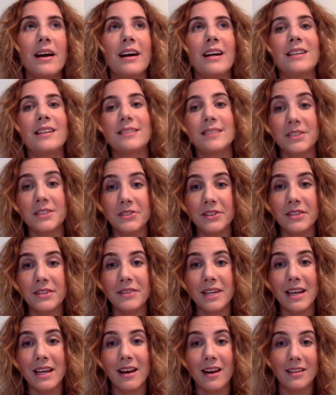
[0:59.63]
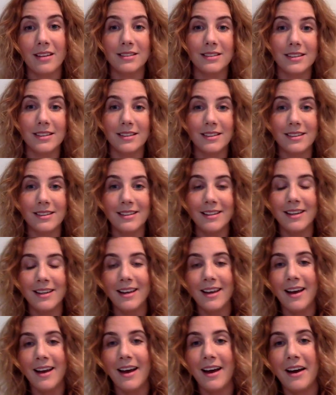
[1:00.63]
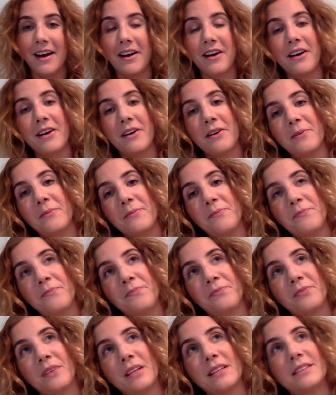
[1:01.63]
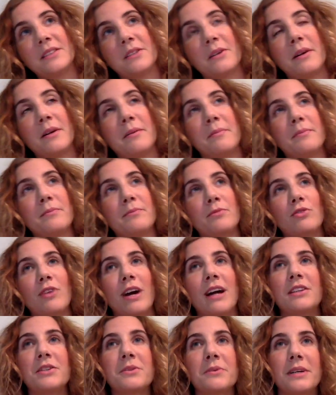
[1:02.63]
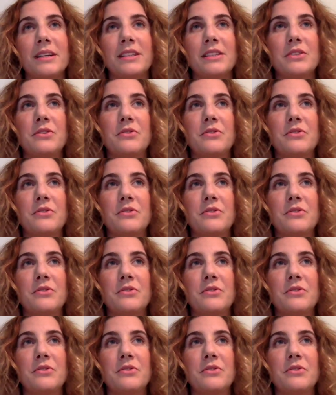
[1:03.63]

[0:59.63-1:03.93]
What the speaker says: still living in London. I'm graduated